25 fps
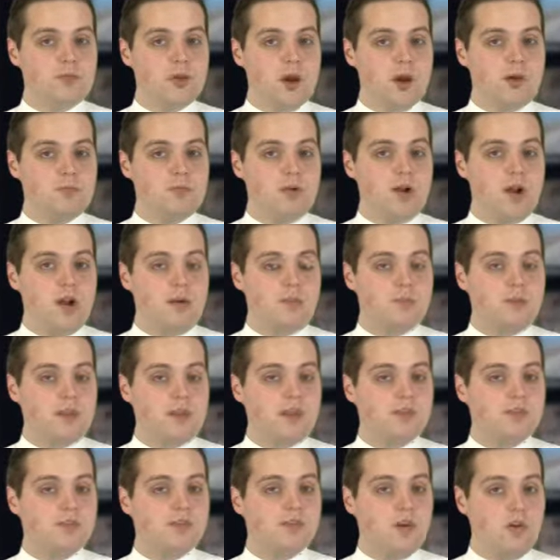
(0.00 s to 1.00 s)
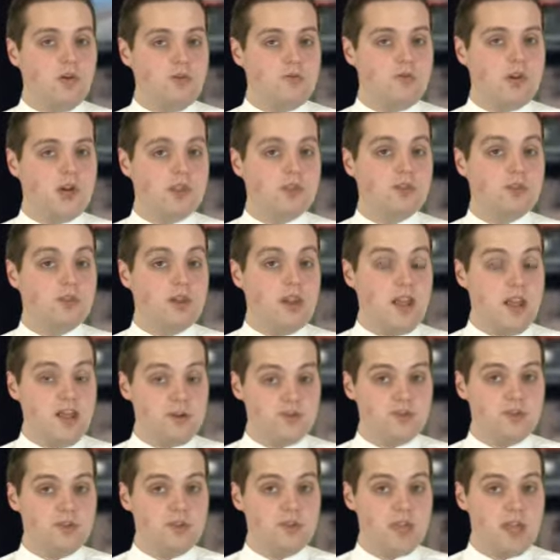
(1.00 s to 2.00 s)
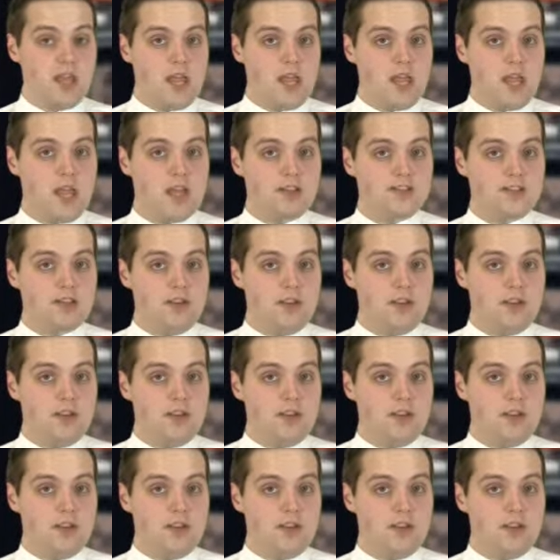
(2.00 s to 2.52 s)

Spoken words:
are pumping so much natural gas